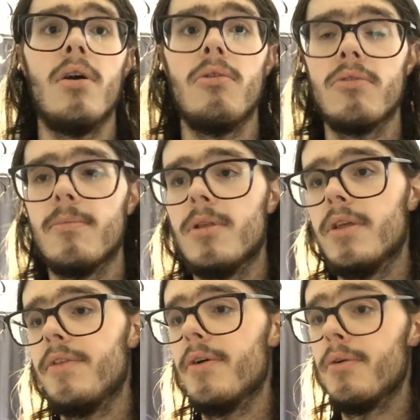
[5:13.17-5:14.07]

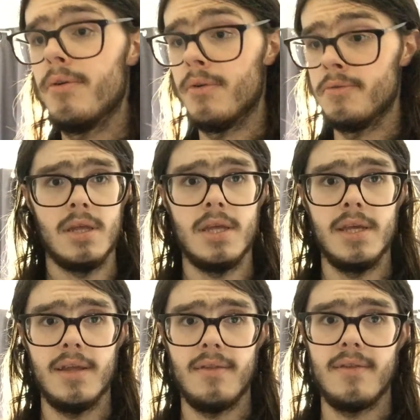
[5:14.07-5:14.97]
Ultimately, though, he
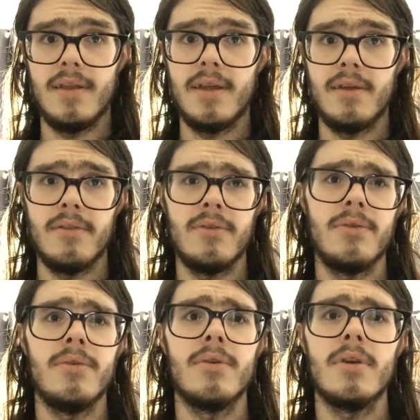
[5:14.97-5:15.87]
gets sent out
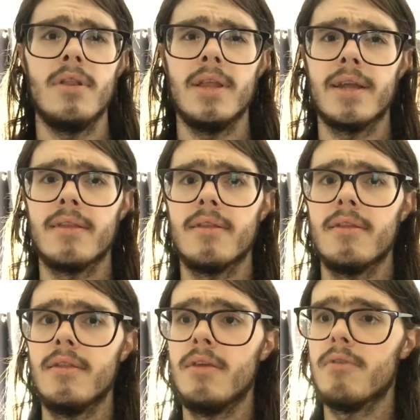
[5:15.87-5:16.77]
to collect
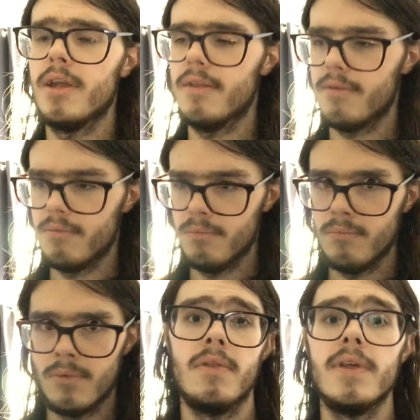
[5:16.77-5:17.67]
the ransom.
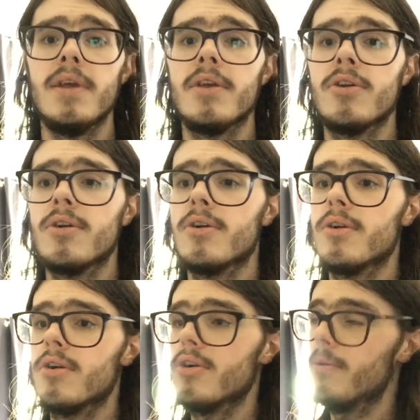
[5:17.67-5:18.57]
The
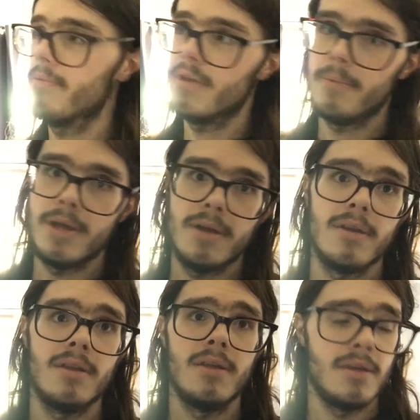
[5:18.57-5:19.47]
cops come out,
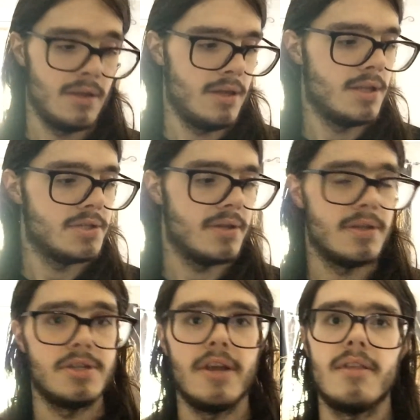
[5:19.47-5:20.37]

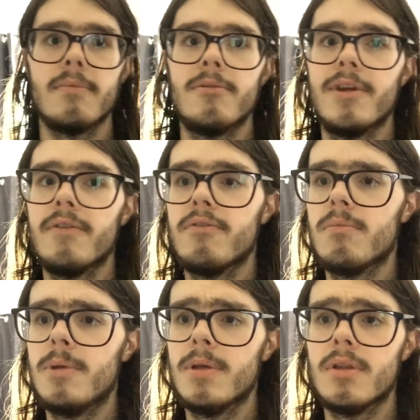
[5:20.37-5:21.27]
chase him around for a
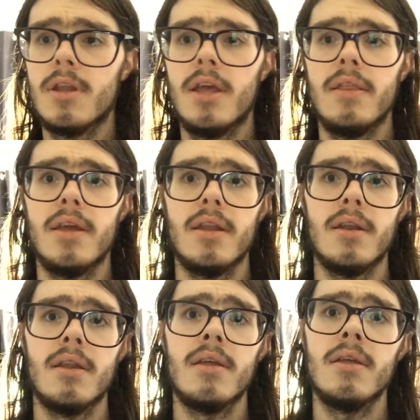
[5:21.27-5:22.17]
bit, and then